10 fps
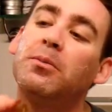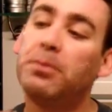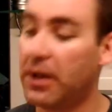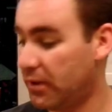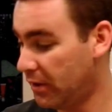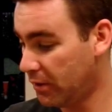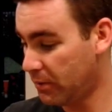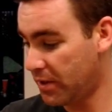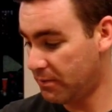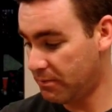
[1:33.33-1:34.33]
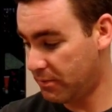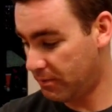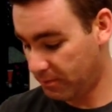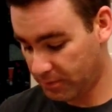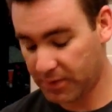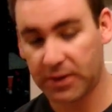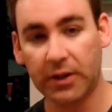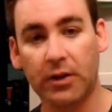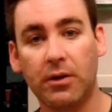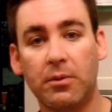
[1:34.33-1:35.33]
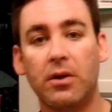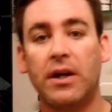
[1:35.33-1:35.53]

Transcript: But you know what? Still